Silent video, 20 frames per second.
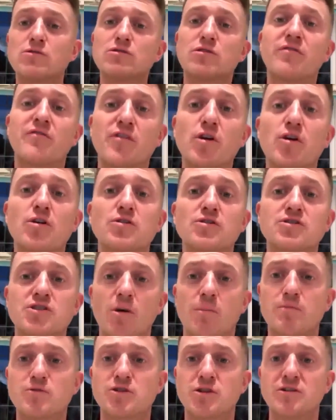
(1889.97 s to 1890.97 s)
I was
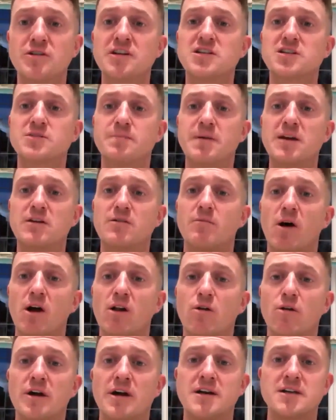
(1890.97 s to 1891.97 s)
refused the opportunity to
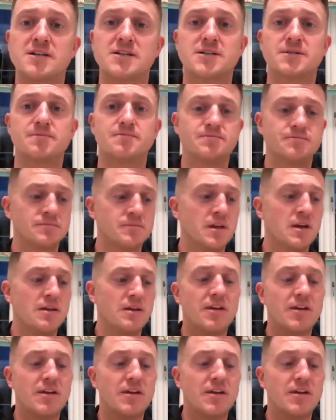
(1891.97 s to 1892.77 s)
speak with my lawyers.